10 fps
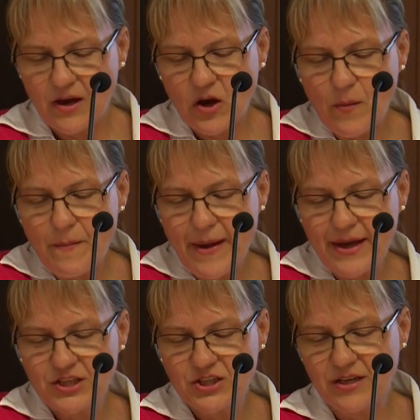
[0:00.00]

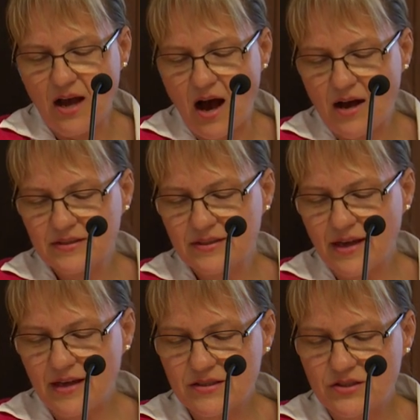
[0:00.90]
Compassion
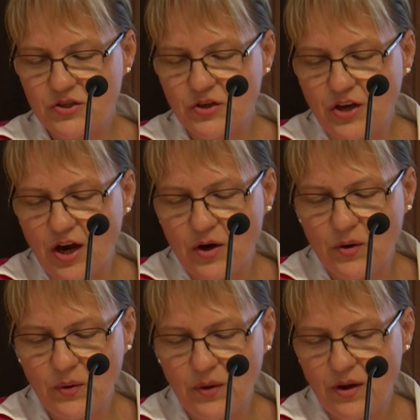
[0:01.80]
asks us to
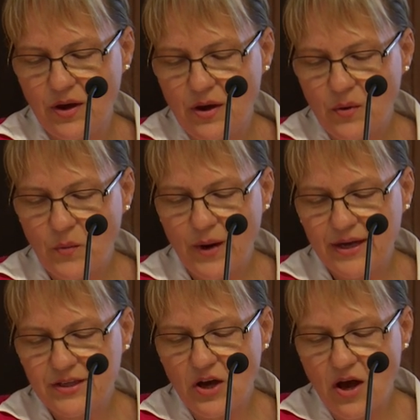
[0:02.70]
go
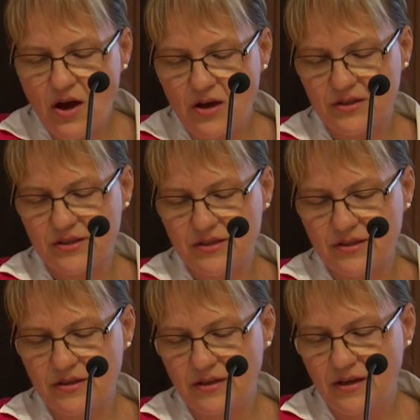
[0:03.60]
where it
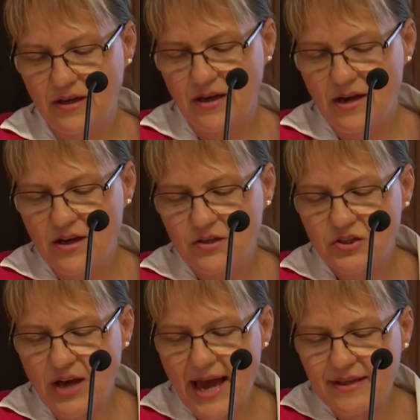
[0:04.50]
hurts,
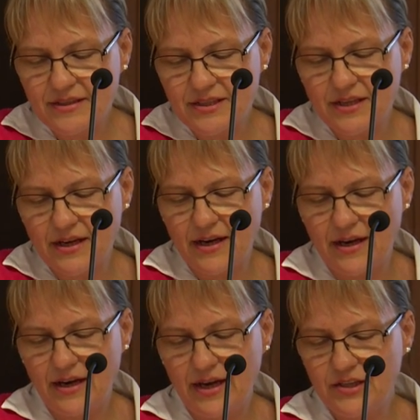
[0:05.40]
to
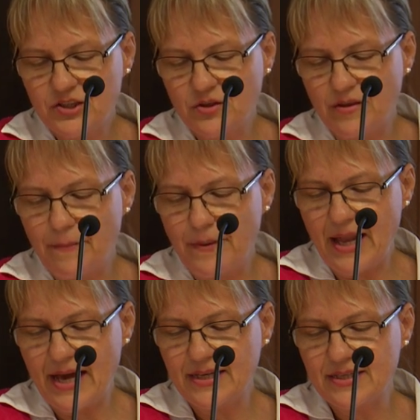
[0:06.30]
enter into the
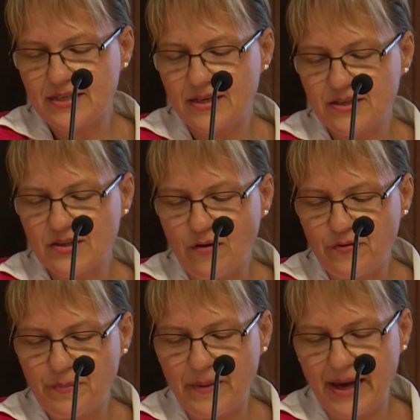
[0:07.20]
places
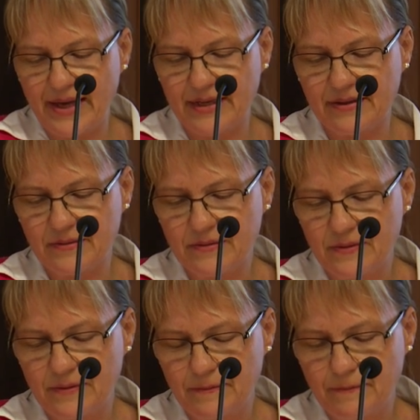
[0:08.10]
of pain,
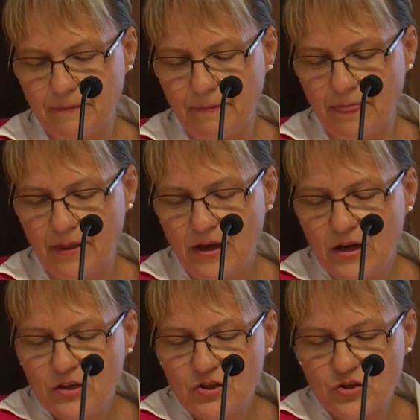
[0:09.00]

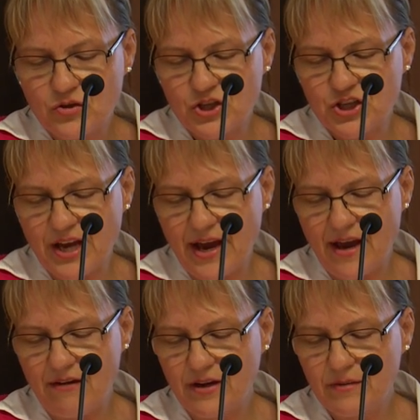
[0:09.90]
to
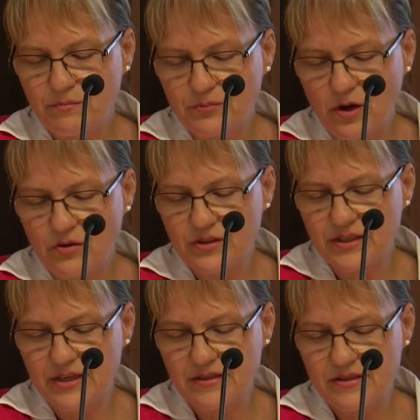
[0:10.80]
share in
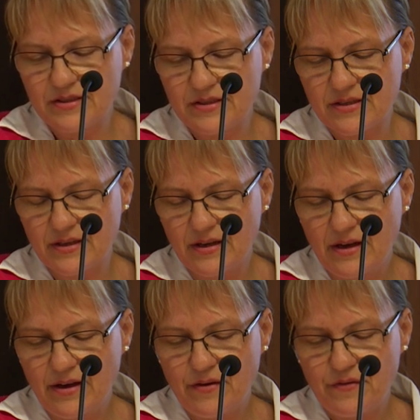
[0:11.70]
brokenness,
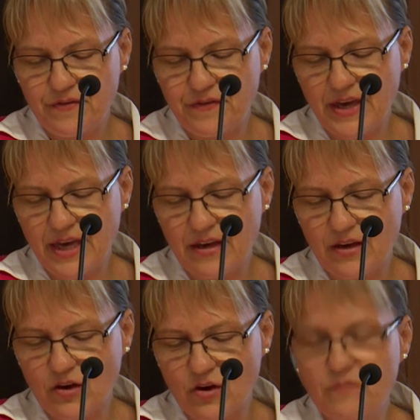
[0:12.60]

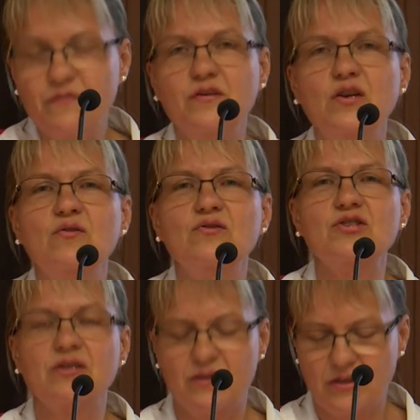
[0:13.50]
fear,
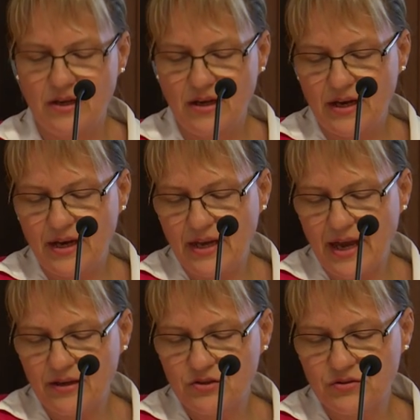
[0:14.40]
confusion, and
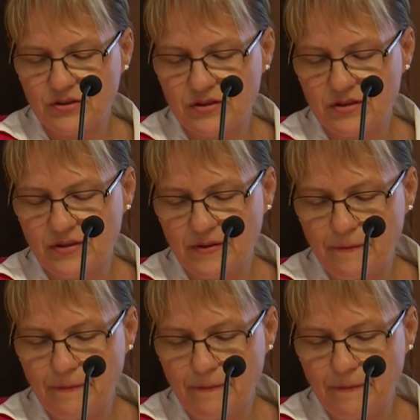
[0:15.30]
anxious.